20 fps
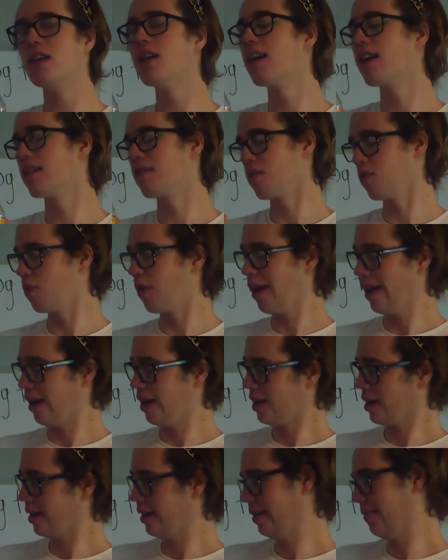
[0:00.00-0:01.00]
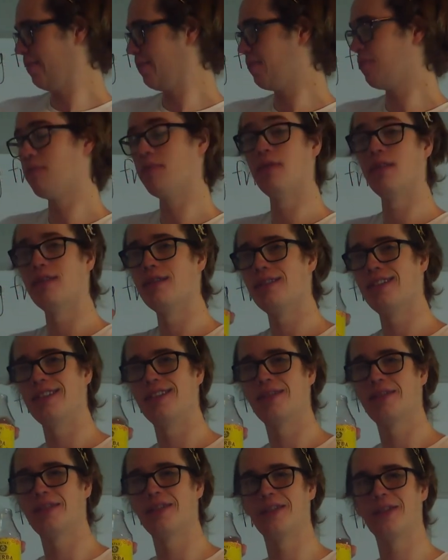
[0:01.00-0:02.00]
And Guayaki,
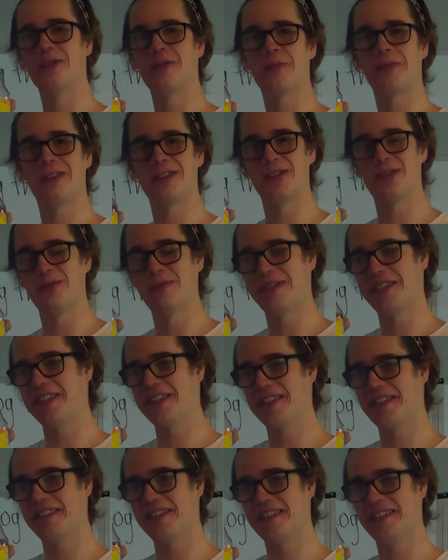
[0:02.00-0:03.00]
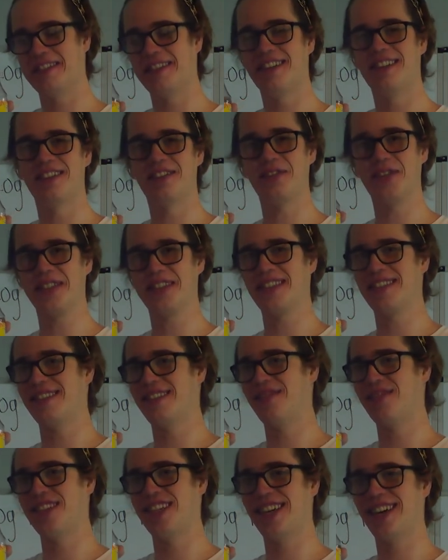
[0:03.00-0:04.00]
sponsor me. I drink these
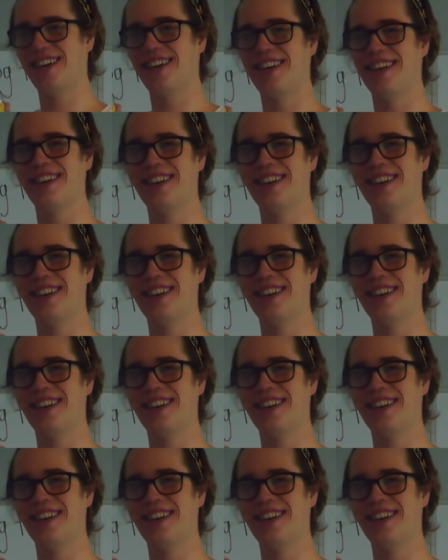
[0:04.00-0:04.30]
every day.